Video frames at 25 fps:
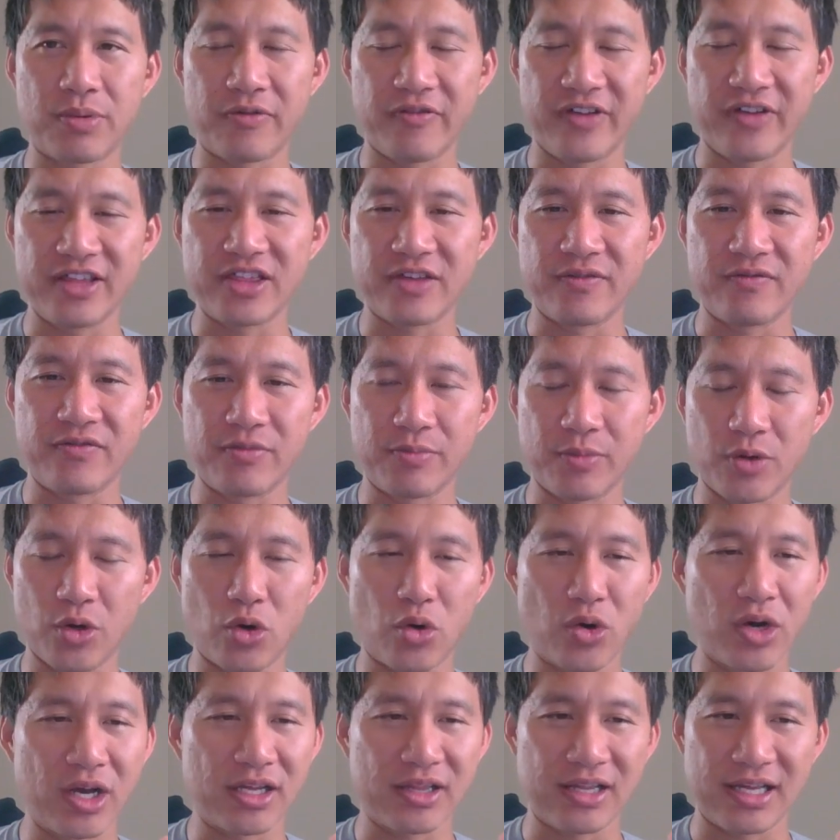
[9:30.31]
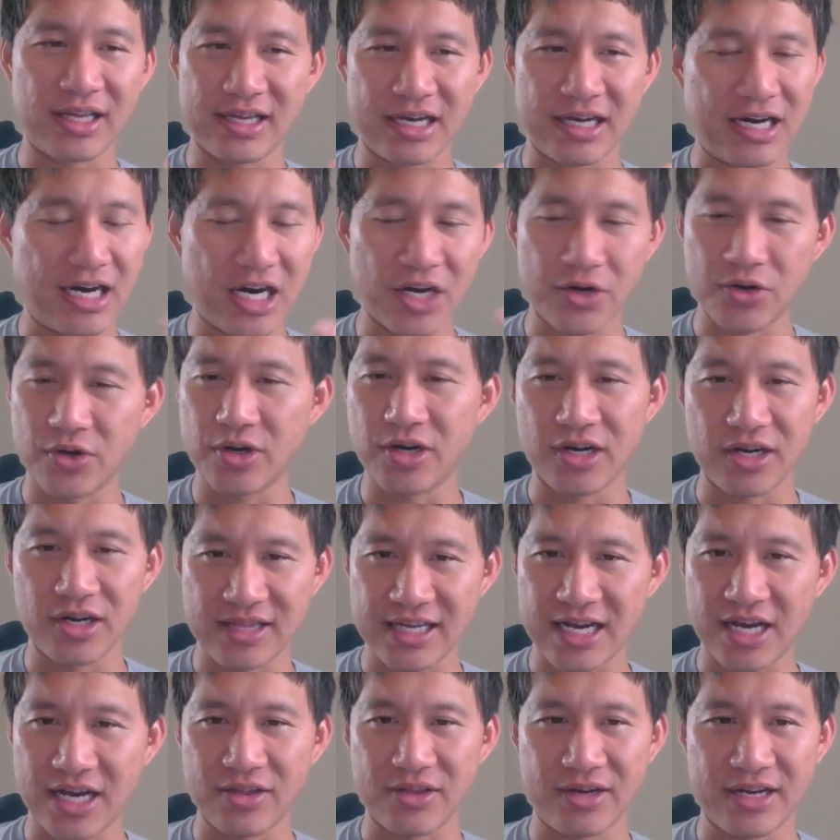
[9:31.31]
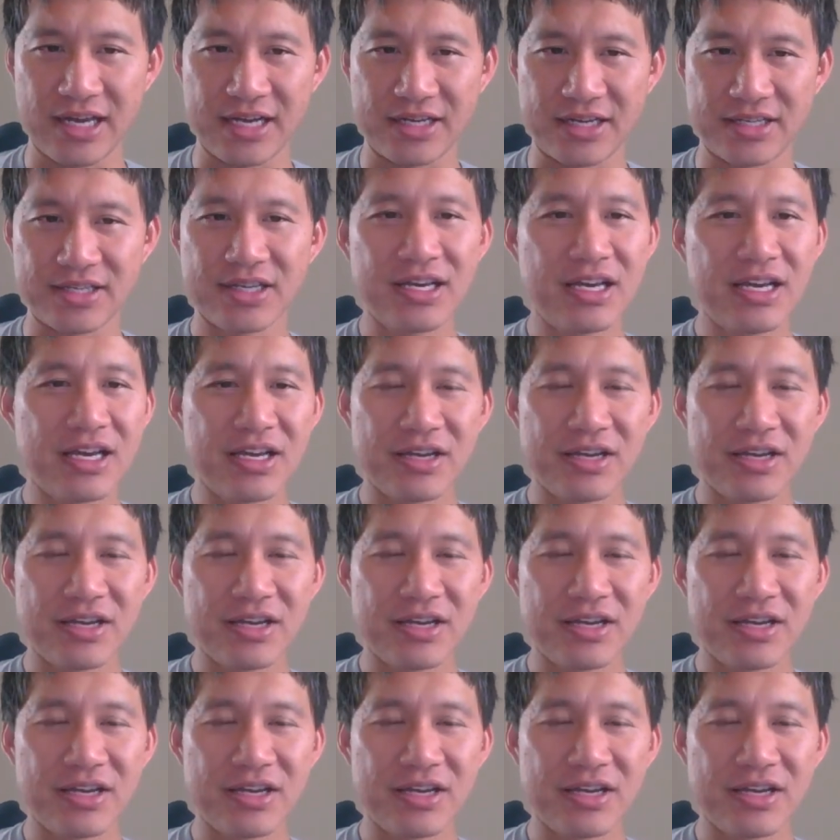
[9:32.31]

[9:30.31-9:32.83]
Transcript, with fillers: prevent them from going like one hundred or one thousand X.